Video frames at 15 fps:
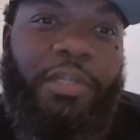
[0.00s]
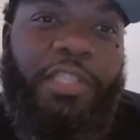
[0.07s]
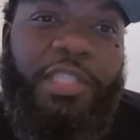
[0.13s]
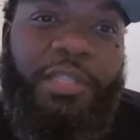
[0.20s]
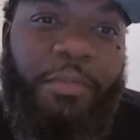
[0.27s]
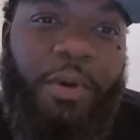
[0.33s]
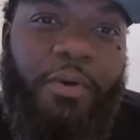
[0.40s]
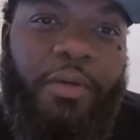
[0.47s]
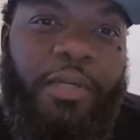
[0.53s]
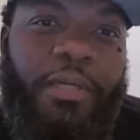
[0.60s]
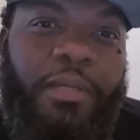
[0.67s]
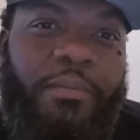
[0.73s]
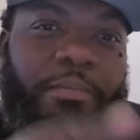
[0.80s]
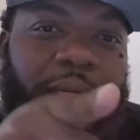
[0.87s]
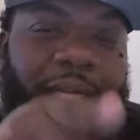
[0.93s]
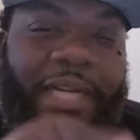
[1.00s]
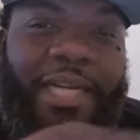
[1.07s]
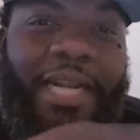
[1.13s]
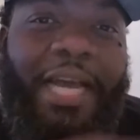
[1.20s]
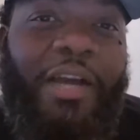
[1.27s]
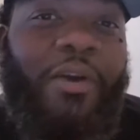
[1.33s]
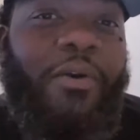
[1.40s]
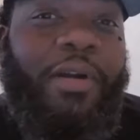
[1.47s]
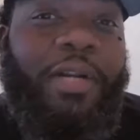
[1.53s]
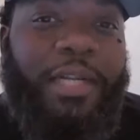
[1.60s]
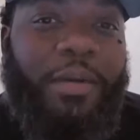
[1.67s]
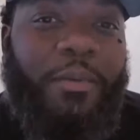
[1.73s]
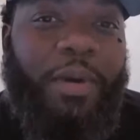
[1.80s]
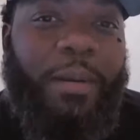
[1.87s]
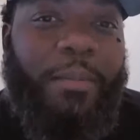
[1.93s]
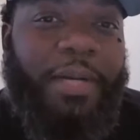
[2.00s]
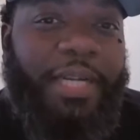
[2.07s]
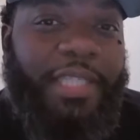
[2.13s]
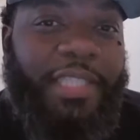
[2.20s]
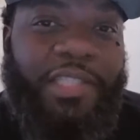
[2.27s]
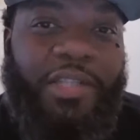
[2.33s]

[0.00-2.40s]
blowing smoke, but they're not going anywhere,